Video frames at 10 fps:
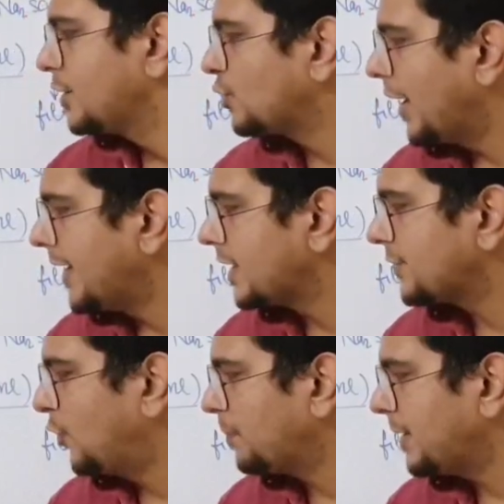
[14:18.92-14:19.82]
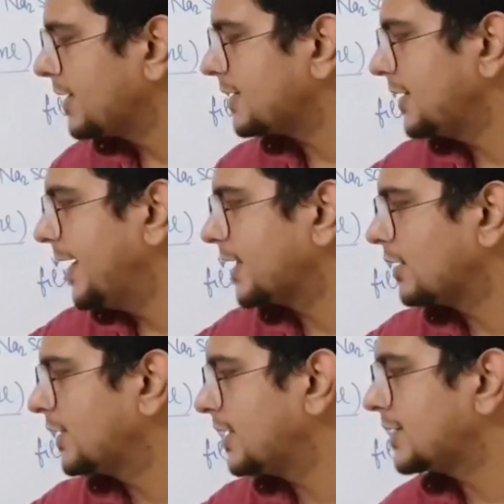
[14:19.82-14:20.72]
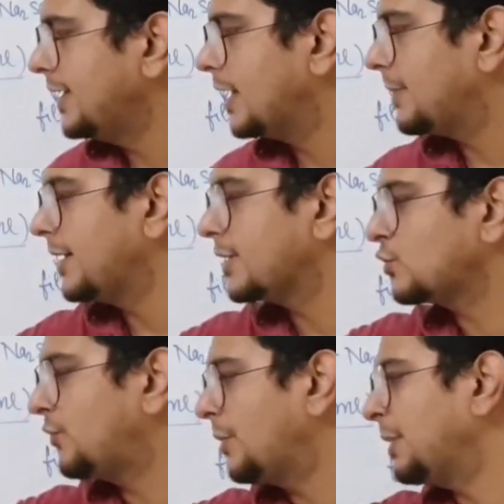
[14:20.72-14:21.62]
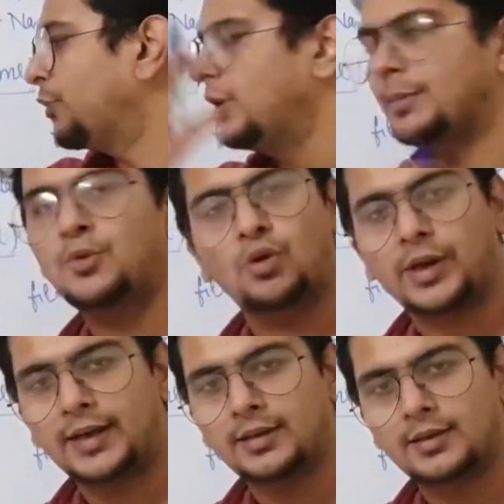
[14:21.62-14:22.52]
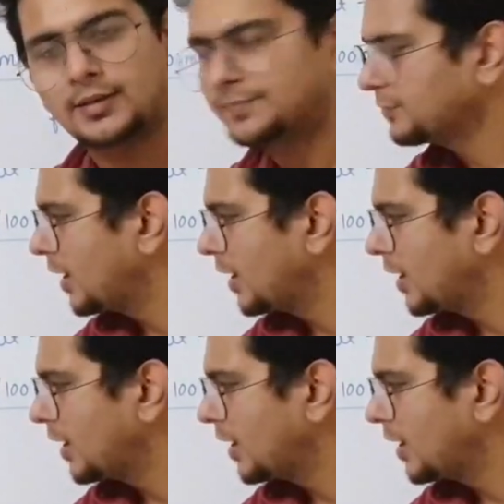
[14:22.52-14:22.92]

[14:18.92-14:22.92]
So NH4 plus reacted with the Cl minus to form ammonium chloride here.